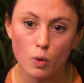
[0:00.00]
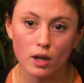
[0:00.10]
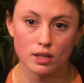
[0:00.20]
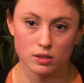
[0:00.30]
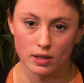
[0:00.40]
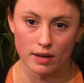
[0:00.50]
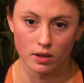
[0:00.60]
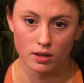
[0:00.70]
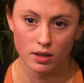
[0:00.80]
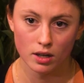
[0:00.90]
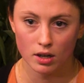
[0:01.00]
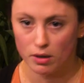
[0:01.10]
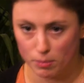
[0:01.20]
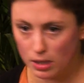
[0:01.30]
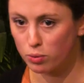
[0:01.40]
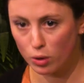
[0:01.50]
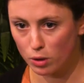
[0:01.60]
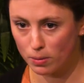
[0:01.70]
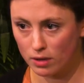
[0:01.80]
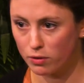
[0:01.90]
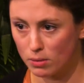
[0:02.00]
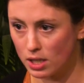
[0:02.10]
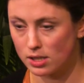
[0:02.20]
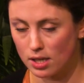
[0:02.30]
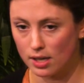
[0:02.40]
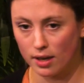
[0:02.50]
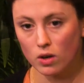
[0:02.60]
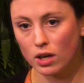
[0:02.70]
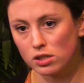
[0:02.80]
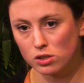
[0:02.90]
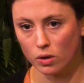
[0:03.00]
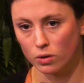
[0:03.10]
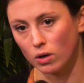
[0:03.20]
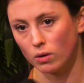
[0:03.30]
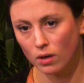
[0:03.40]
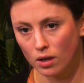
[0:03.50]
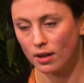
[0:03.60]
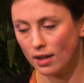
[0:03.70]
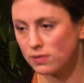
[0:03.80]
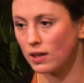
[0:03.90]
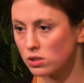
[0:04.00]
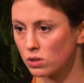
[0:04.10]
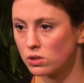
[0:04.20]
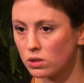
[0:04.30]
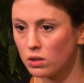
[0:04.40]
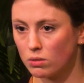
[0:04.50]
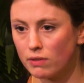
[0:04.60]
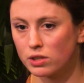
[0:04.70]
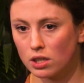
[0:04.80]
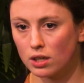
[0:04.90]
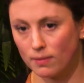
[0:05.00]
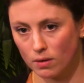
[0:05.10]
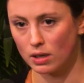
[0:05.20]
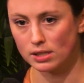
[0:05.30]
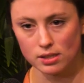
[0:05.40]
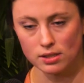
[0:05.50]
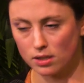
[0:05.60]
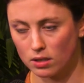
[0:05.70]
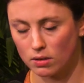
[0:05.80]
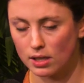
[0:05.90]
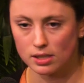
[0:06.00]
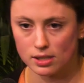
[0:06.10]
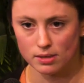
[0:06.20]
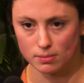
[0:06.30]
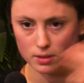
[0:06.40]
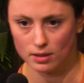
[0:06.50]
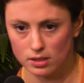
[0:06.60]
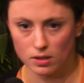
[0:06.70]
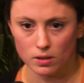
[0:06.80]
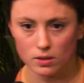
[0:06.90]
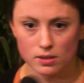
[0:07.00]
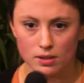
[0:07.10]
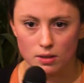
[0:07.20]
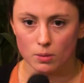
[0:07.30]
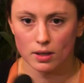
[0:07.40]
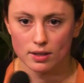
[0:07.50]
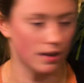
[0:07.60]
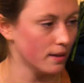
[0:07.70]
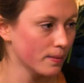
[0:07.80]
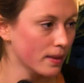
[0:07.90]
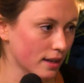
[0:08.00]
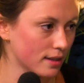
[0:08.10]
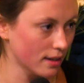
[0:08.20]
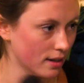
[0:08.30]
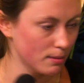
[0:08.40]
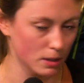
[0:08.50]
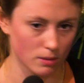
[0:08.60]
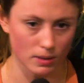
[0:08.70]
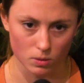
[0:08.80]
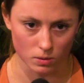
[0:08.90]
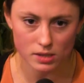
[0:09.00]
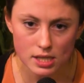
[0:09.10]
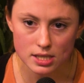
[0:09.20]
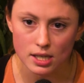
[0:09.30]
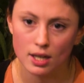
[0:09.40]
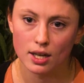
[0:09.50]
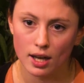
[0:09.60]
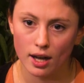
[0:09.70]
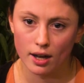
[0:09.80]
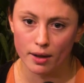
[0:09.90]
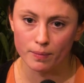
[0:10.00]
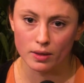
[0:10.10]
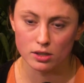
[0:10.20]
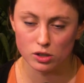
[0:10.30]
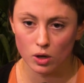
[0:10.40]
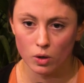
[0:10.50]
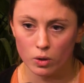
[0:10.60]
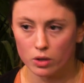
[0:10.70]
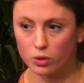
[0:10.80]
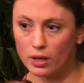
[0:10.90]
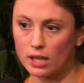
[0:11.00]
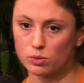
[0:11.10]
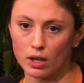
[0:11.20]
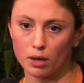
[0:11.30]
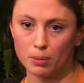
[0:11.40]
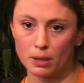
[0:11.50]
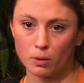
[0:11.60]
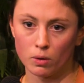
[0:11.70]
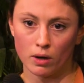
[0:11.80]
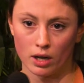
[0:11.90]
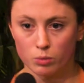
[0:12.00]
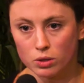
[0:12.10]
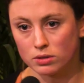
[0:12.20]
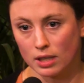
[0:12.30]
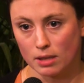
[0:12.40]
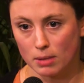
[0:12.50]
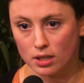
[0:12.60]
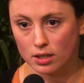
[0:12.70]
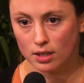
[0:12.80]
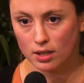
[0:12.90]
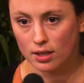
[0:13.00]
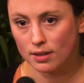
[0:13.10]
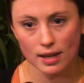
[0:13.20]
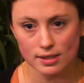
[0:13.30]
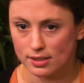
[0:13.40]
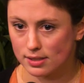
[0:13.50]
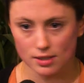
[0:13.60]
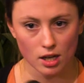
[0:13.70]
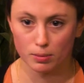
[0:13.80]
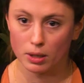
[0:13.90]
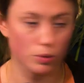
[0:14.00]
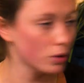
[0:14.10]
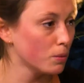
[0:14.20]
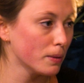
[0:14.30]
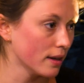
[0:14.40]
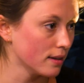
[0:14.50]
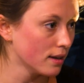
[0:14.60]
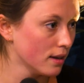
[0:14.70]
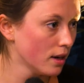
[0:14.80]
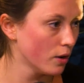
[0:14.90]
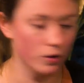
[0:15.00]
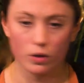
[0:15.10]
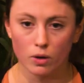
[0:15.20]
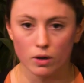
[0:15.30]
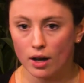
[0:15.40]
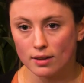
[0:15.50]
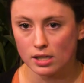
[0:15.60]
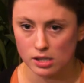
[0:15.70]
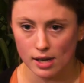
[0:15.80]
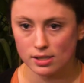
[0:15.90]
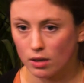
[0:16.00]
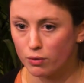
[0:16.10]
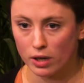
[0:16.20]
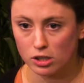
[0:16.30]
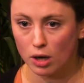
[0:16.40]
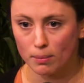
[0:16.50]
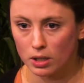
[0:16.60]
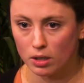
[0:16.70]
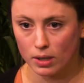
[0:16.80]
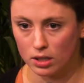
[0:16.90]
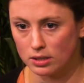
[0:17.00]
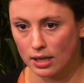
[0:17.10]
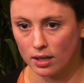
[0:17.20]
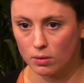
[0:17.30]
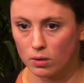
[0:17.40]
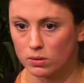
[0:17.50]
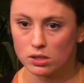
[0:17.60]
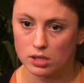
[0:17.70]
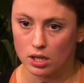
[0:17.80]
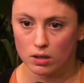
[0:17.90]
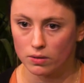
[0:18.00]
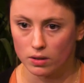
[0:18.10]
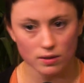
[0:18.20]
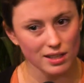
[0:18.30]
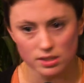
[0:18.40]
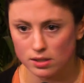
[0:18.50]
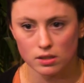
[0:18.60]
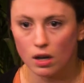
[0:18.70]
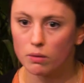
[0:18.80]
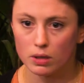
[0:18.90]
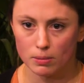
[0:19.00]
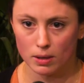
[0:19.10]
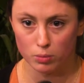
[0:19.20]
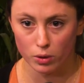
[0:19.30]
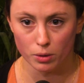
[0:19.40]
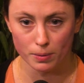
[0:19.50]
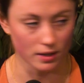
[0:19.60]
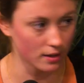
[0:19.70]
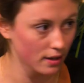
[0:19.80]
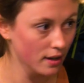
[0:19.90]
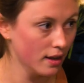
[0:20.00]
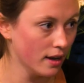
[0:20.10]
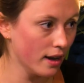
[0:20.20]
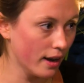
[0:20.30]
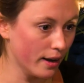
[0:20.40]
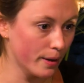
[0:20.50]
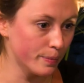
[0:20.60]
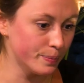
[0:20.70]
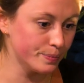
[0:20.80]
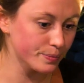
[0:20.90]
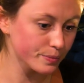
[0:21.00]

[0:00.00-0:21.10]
working together. Being pro-European for me is not saying, okay, so, you know, let's find a solution to the refugee crisis. It's not a crisis, but that's the, use, the word um, that uh, Emmanuel Macron uses. Um, so you guys welcome people and we don't take them in. That's not being pro-European you know, uh, nationalizing a French company when an Italian one wants to take it over. That's not really being pro-European. Um,